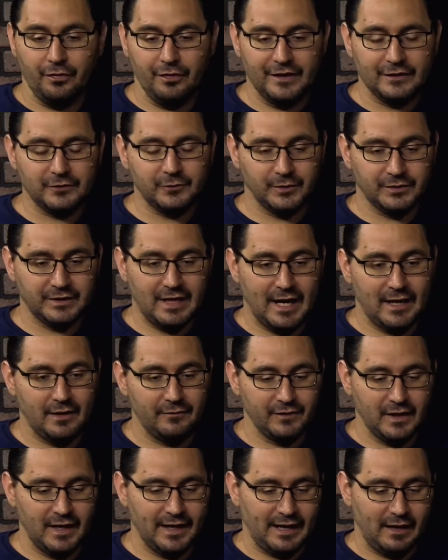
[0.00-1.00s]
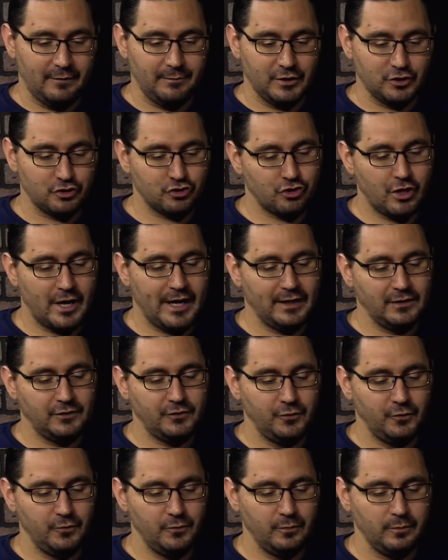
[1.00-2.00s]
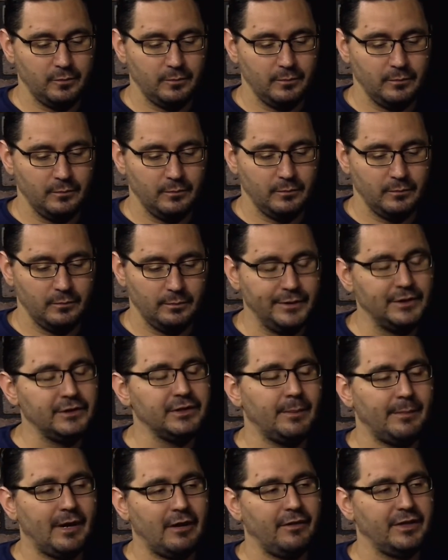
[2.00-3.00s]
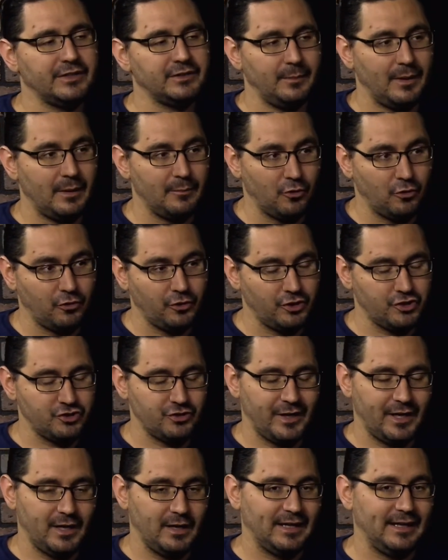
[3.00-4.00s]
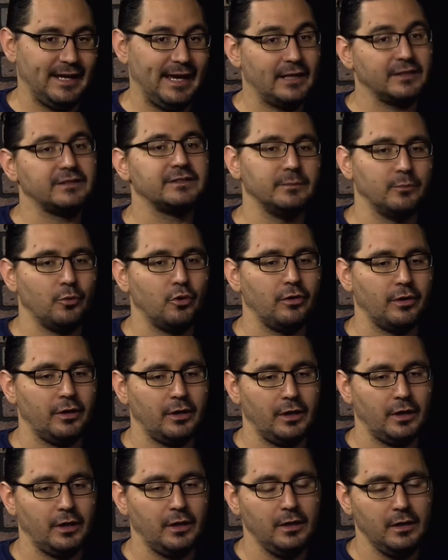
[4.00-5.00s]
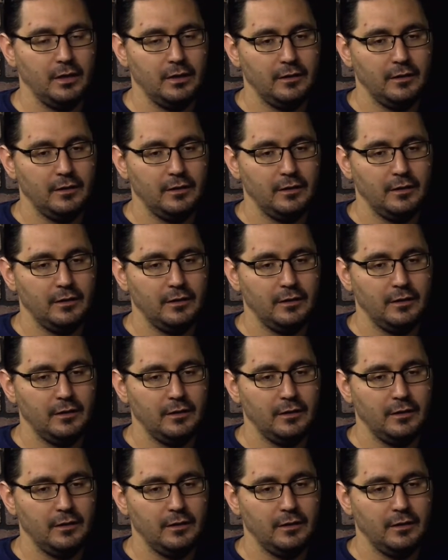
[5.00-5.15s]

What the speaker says: this was kind of like I've been trying to build up my resume more, try to get some more